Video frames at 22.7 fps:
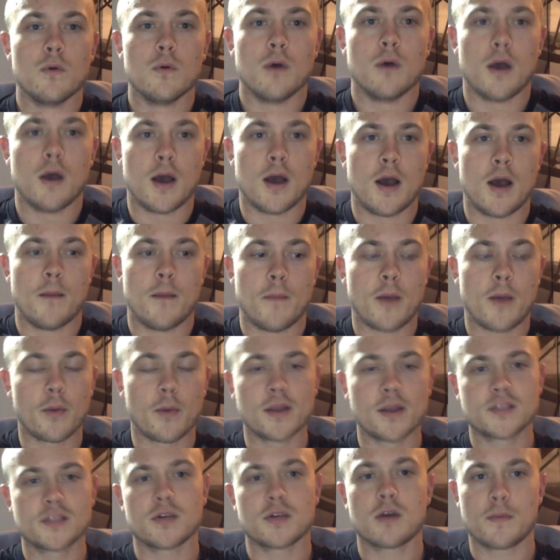I want
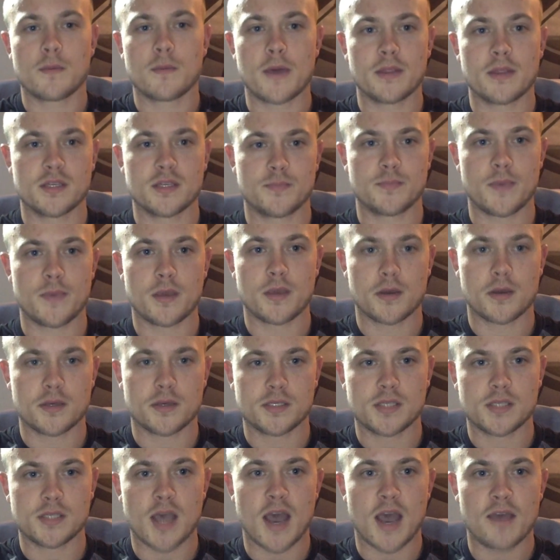to talk about this
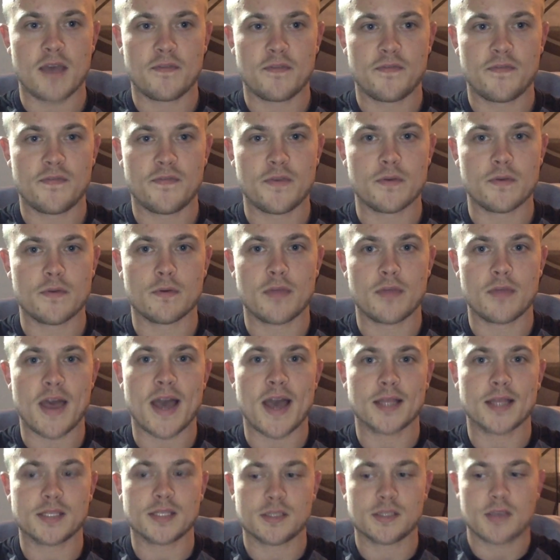because I feel
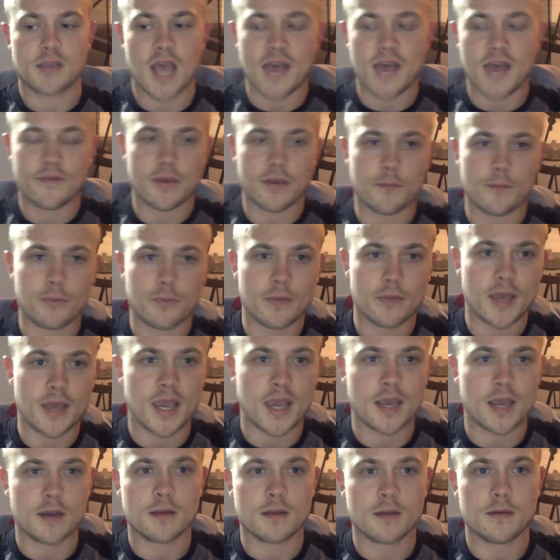that having a
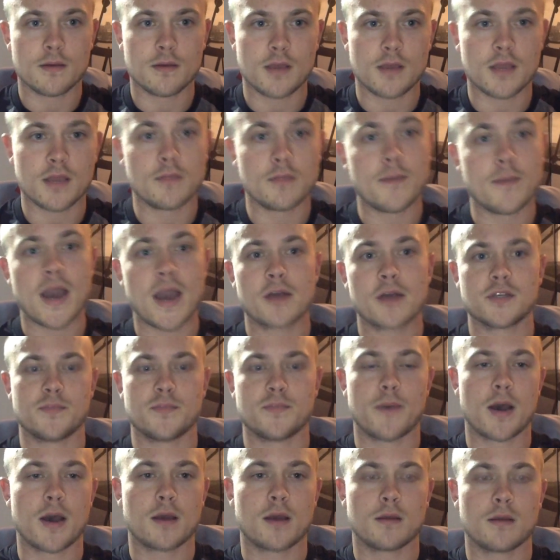plan in the batter's
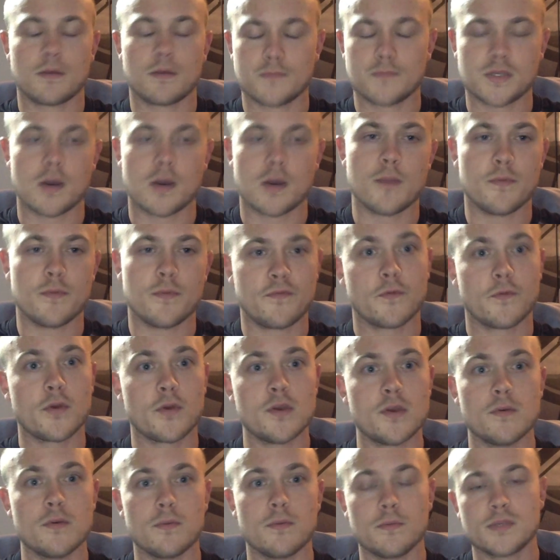box, before
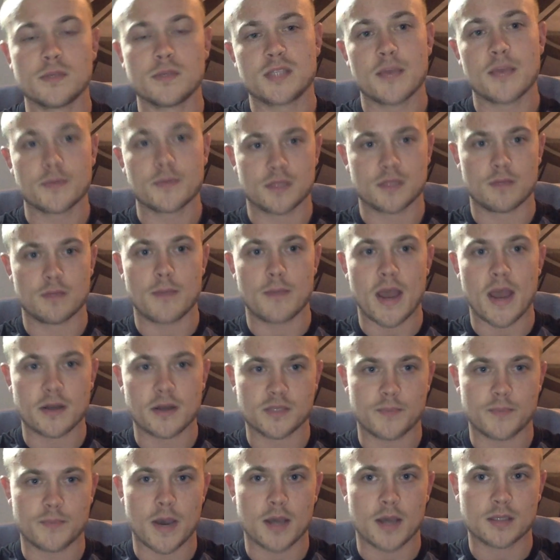you step into the batter's
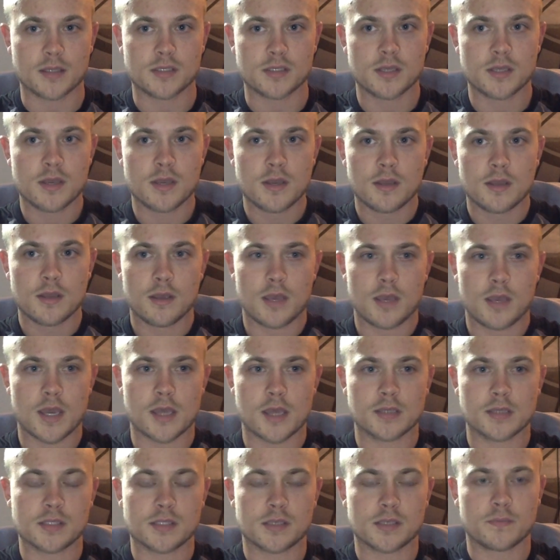box,
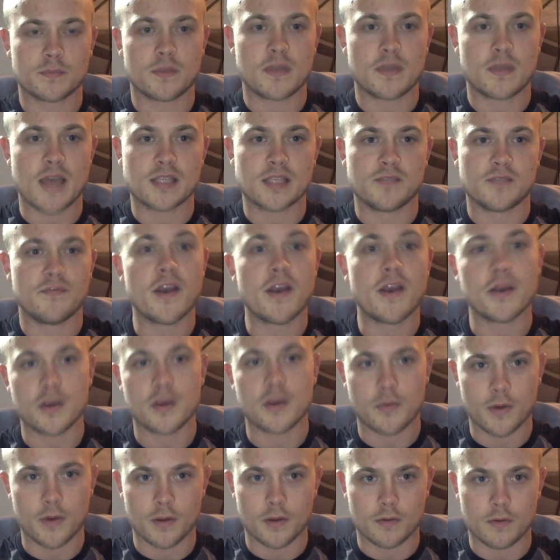is something that's very
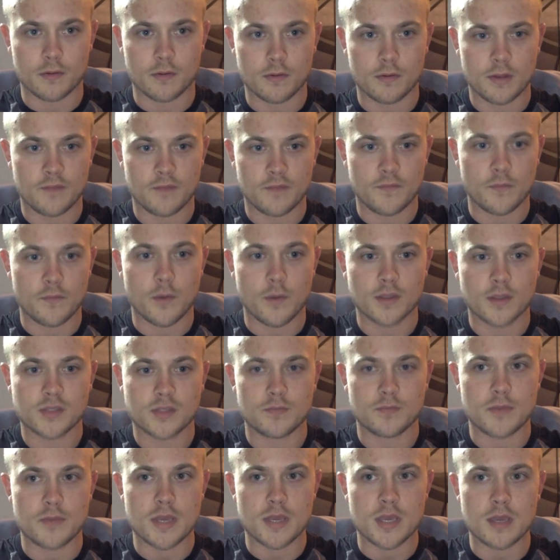critical if you want to
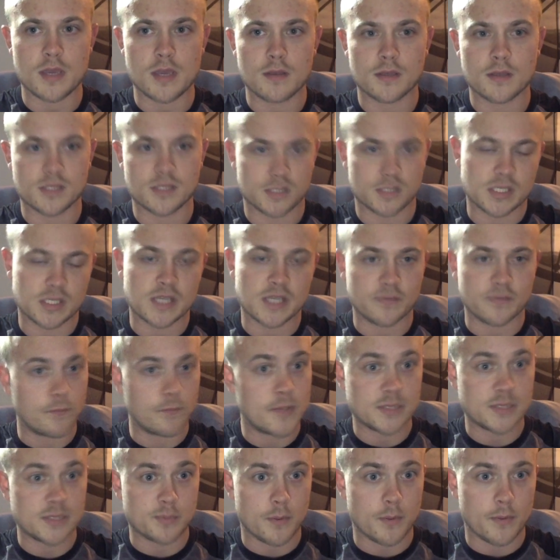be a successful
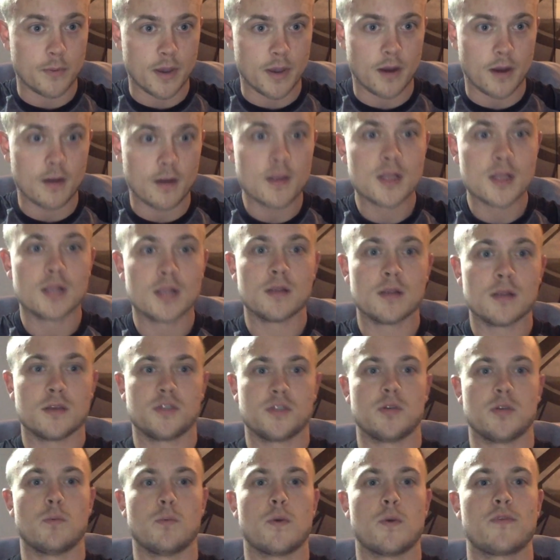baseball player.
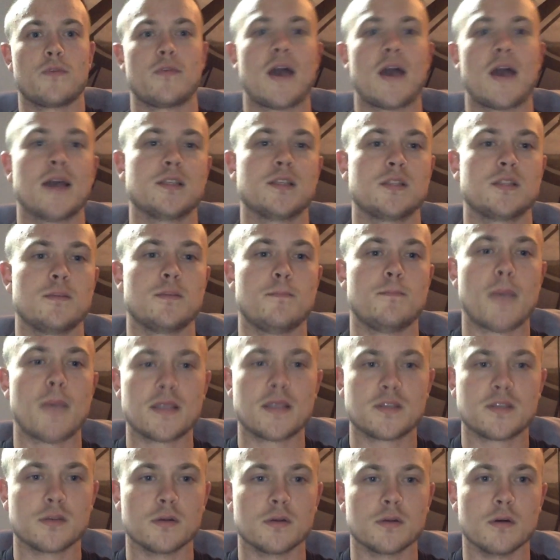So whether that's
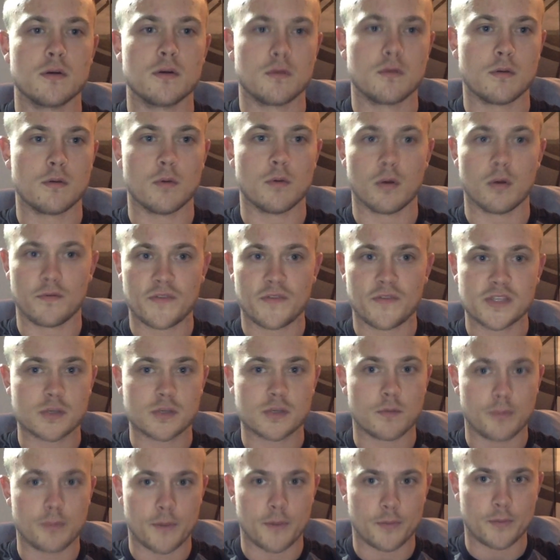mental or physical
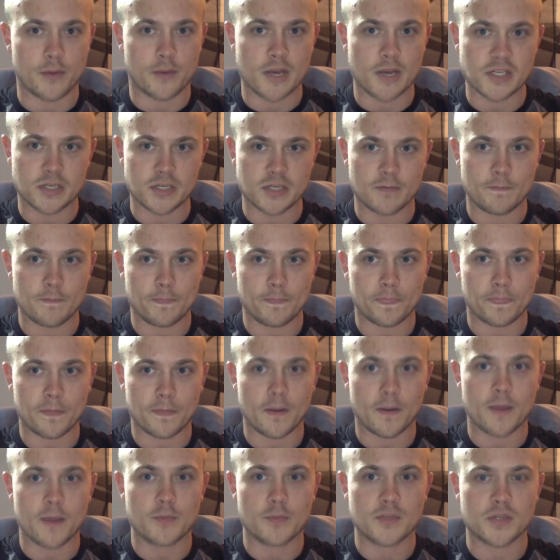preparation,
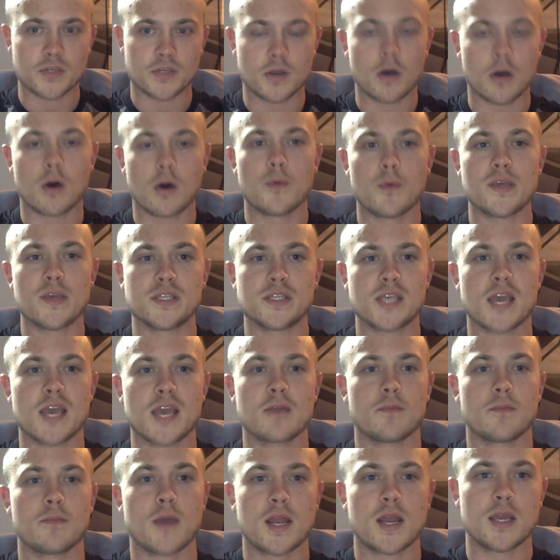right, we should always get
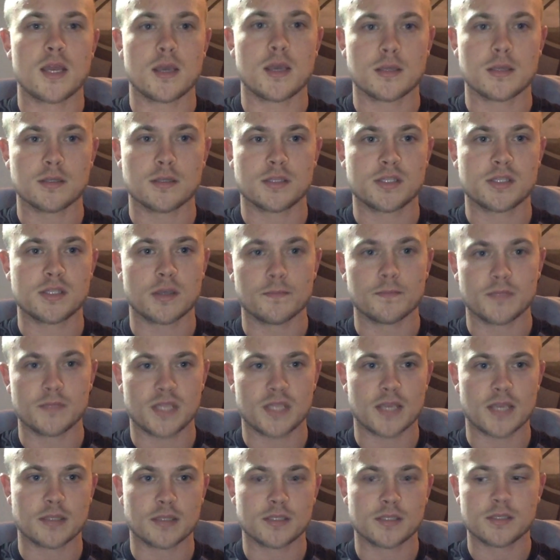ready in some
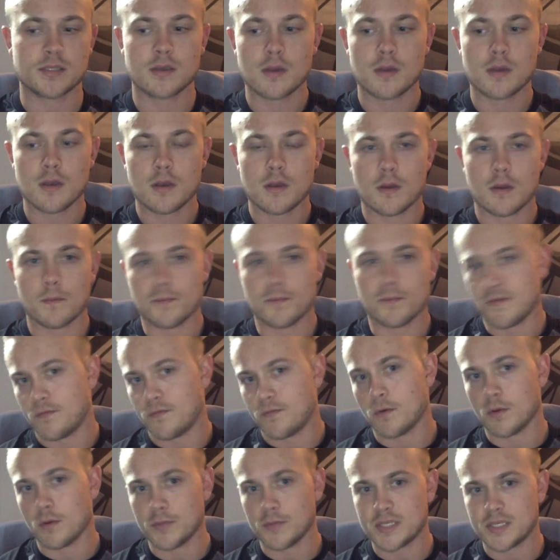sense
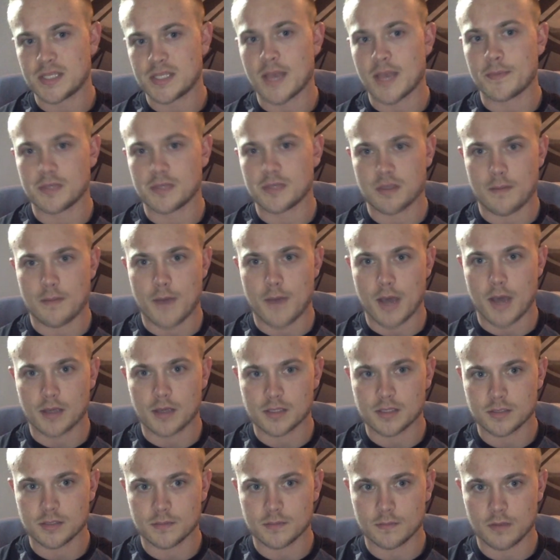before we step into the box.